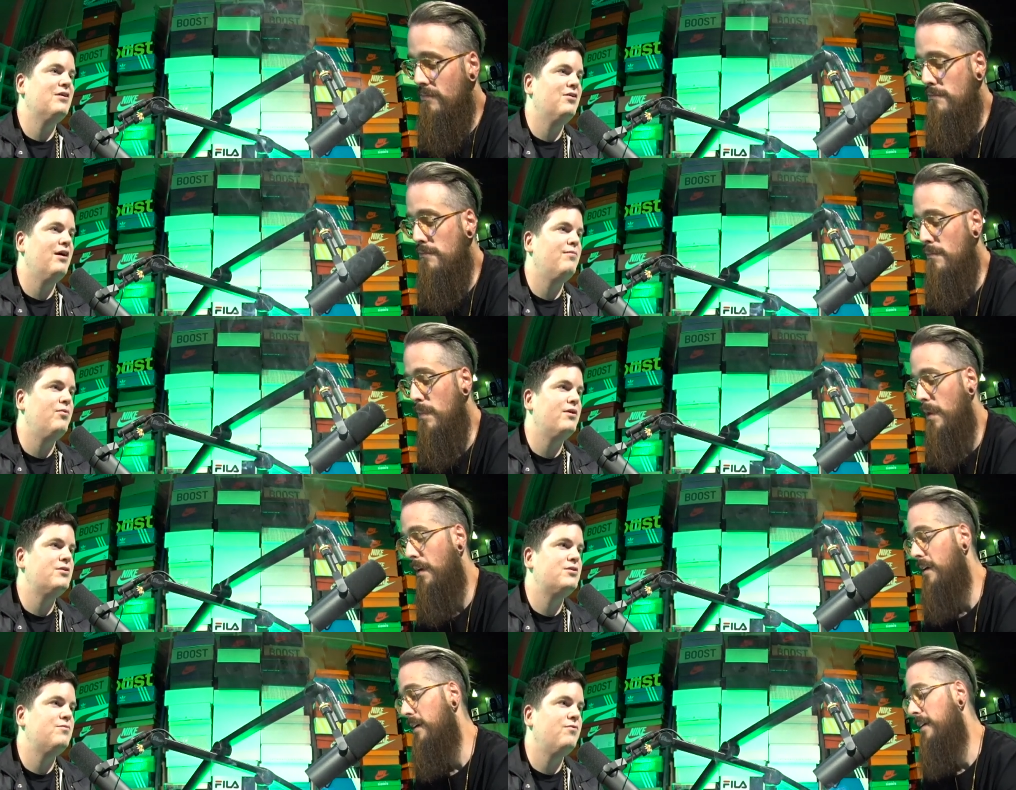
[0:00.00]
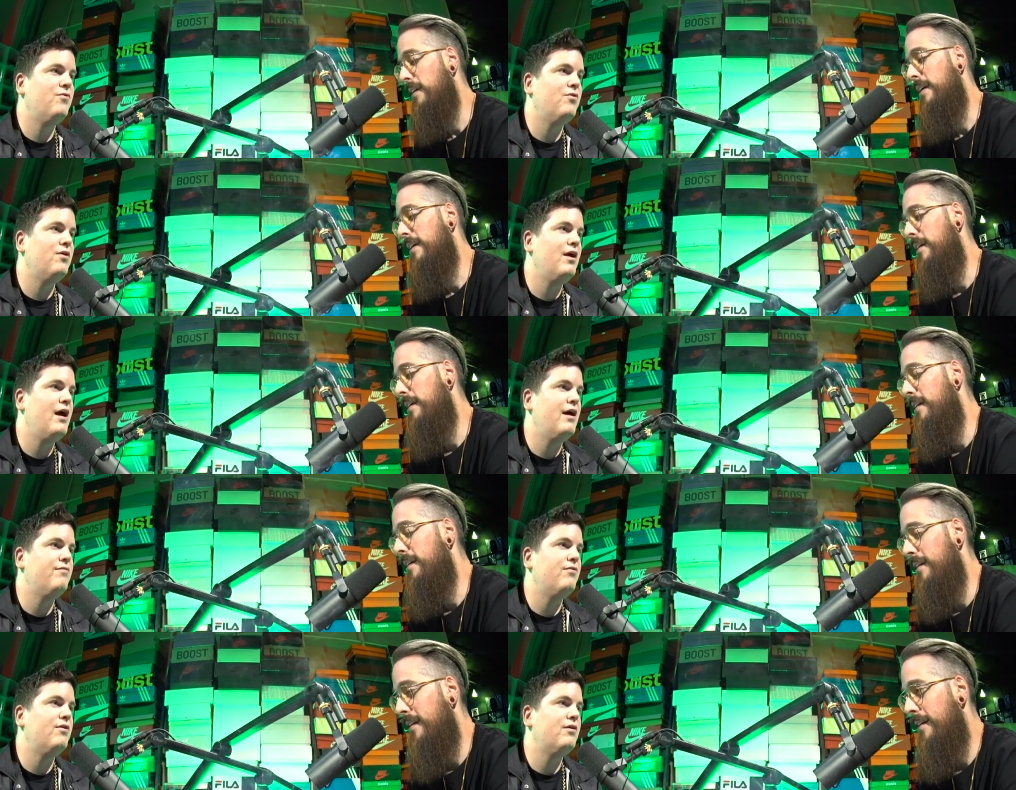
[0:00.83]
Speaker 1: the collaboration before
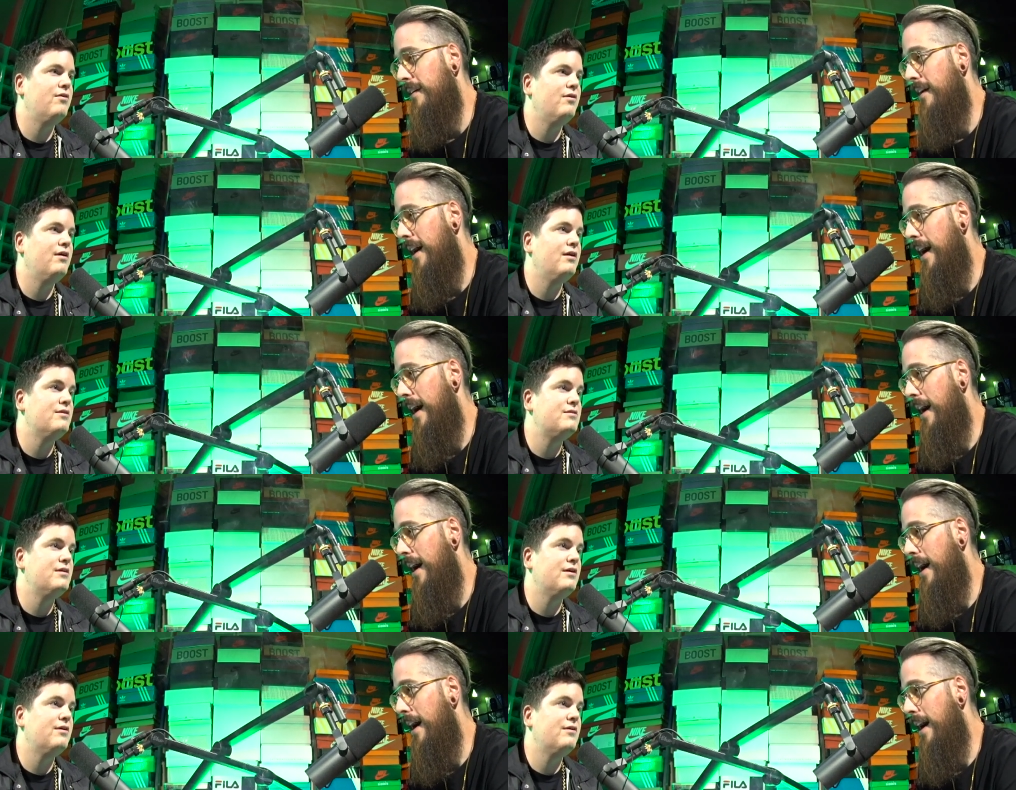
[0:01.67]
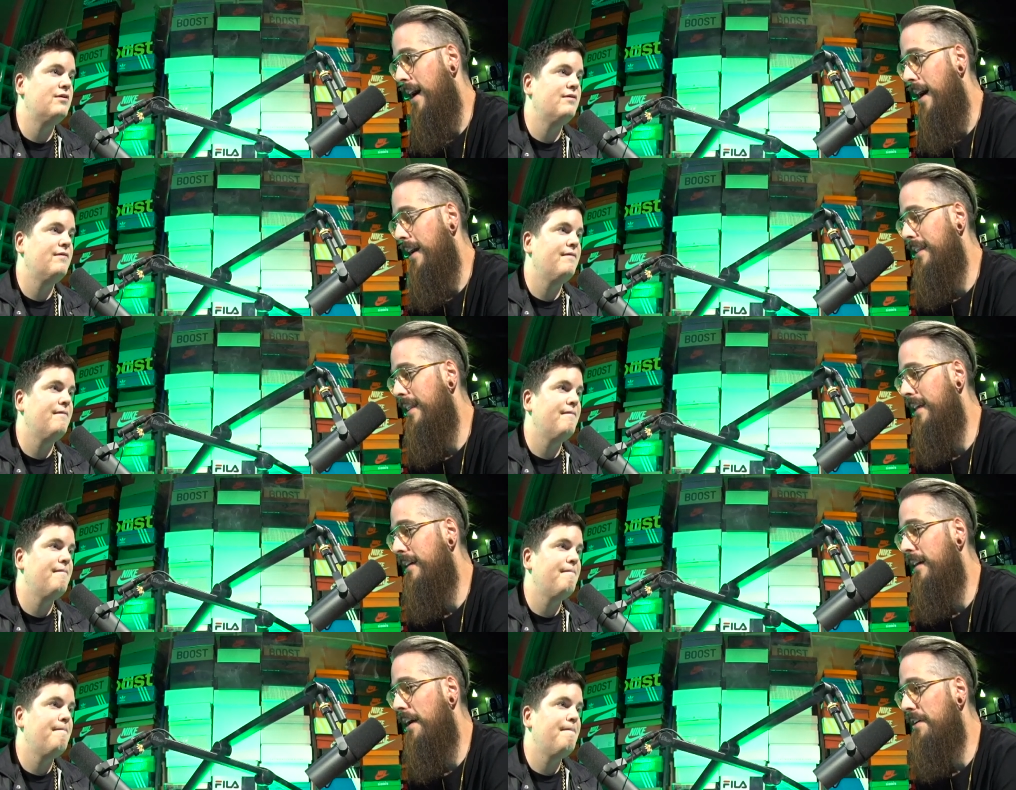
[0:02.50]
ever in a sneaker.
Speaker 2: I
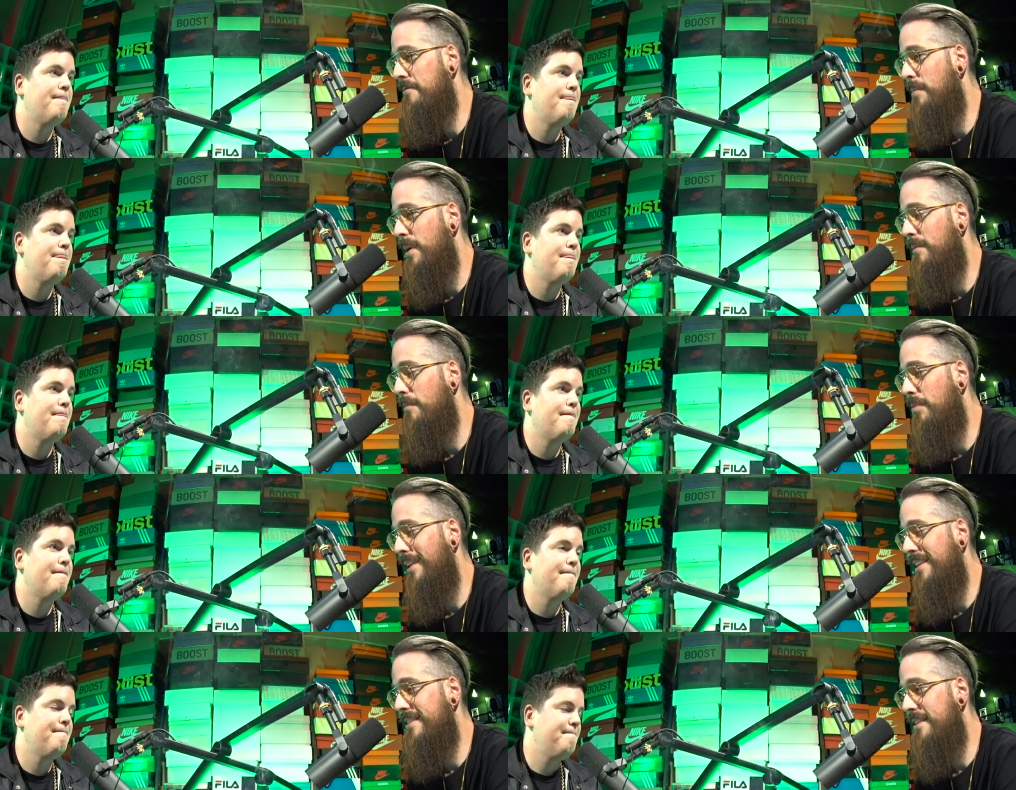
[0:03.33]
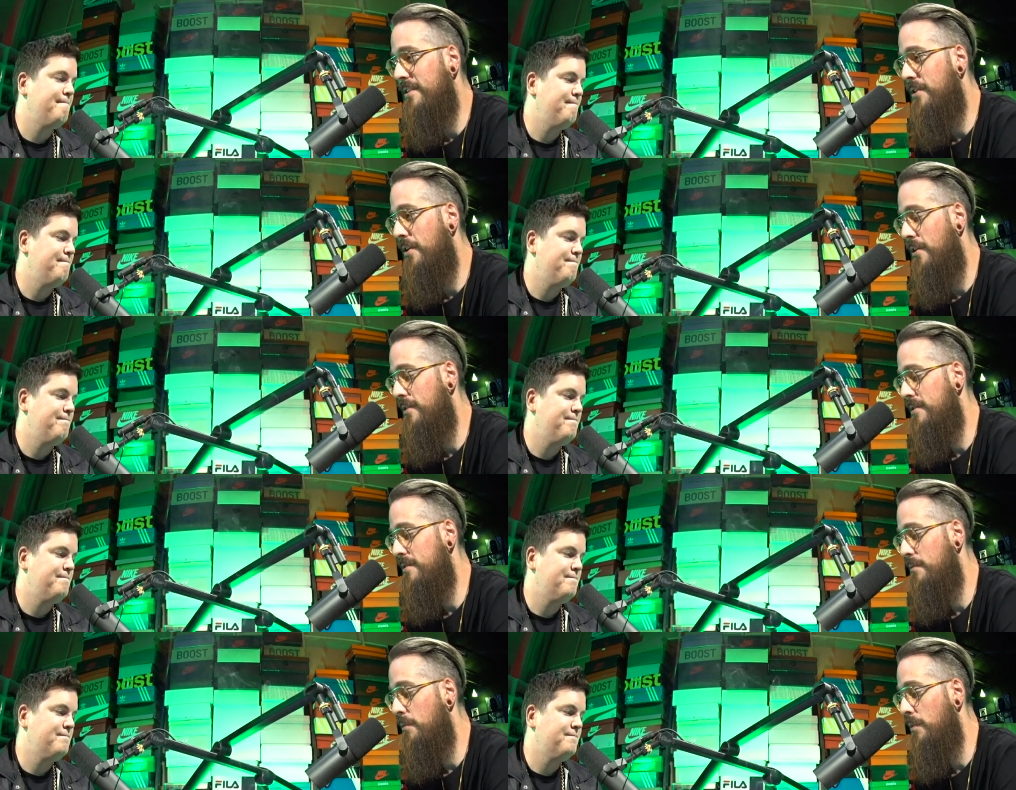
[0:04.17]
think I've been blessed and
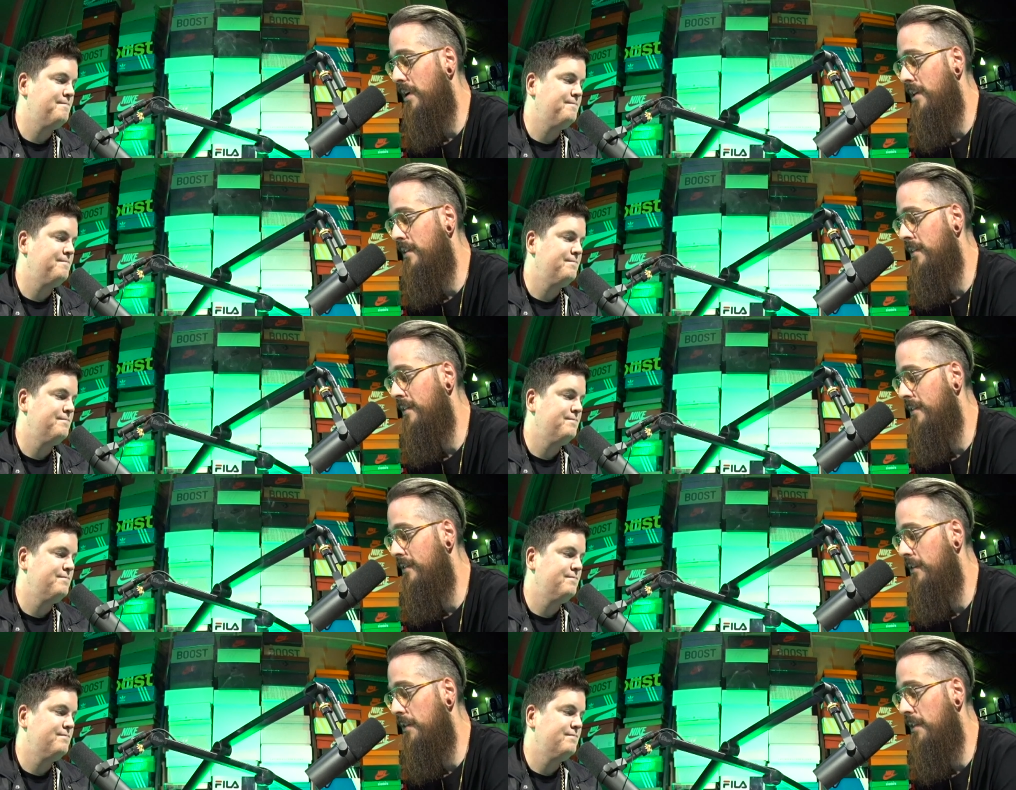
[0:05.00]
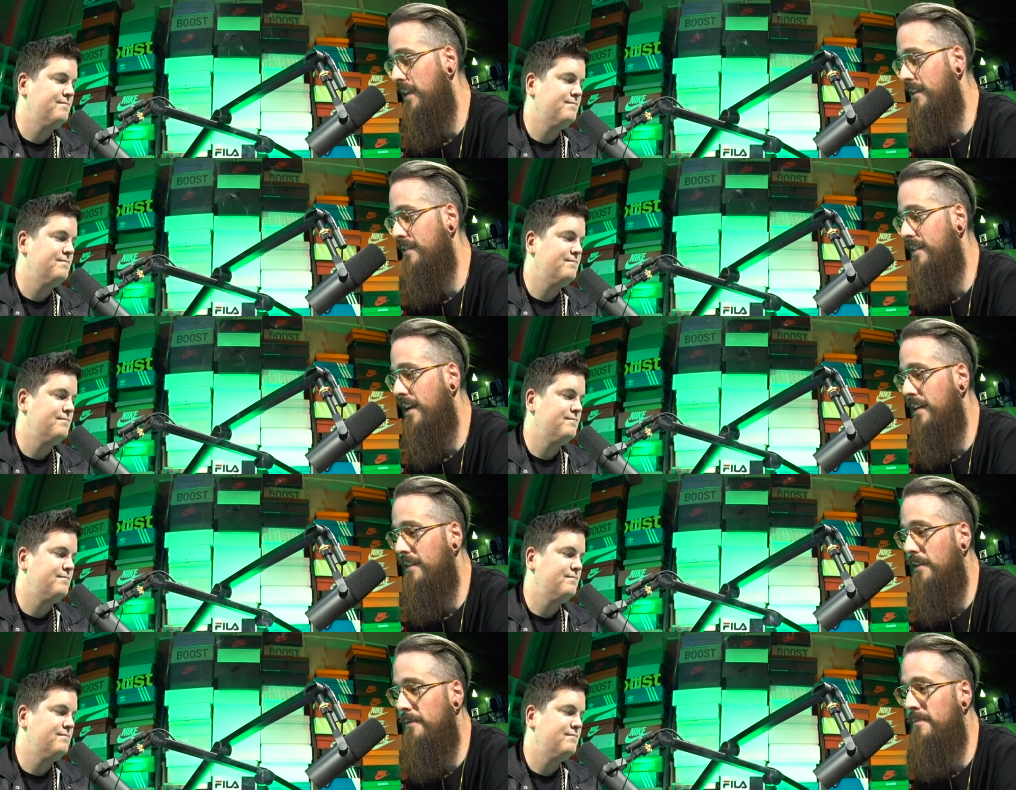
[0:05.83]
cursed with the things that I
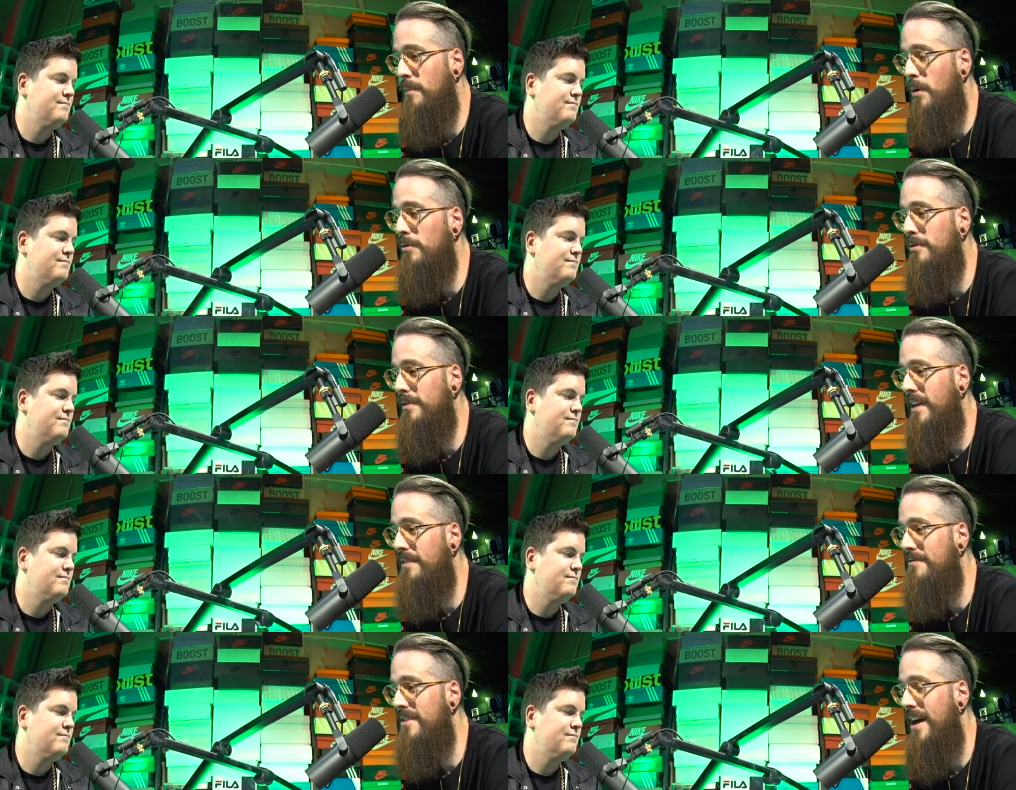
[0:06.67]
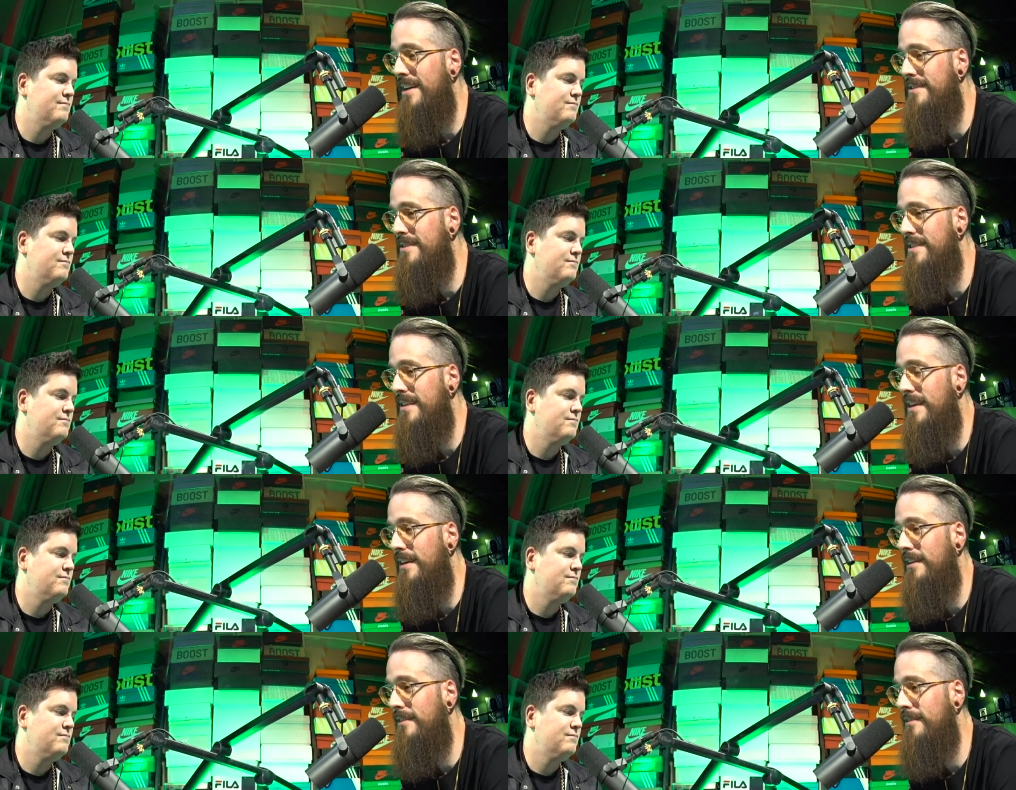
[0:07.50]
love most have not
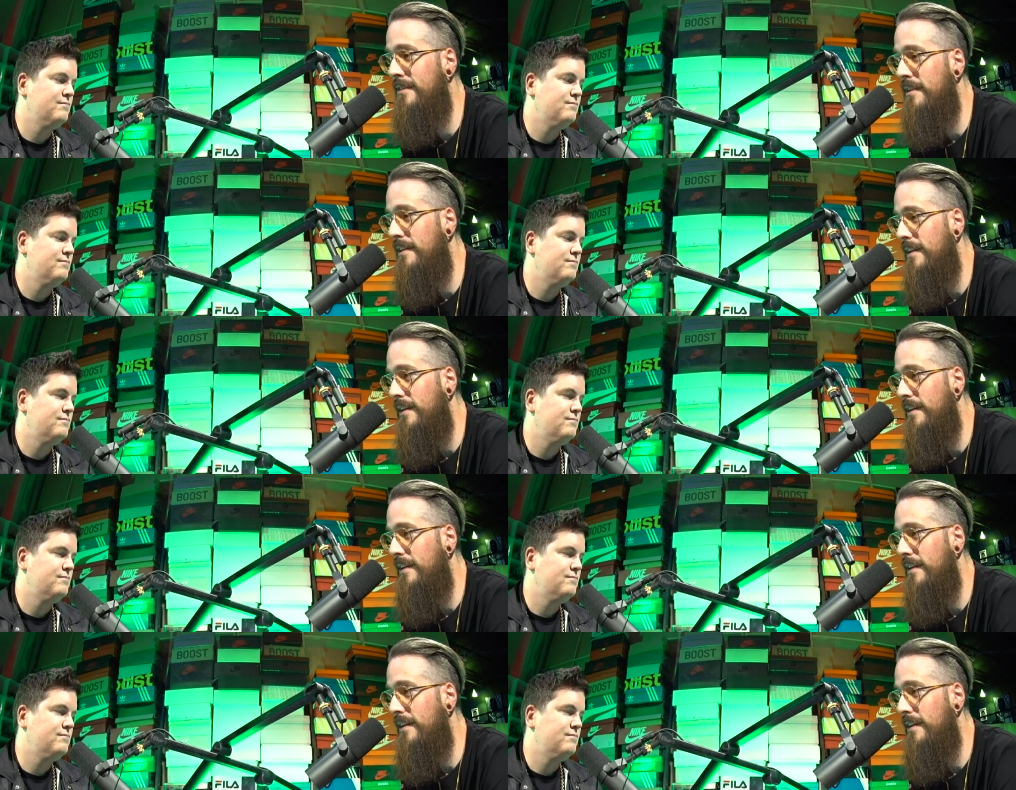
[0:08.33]
seen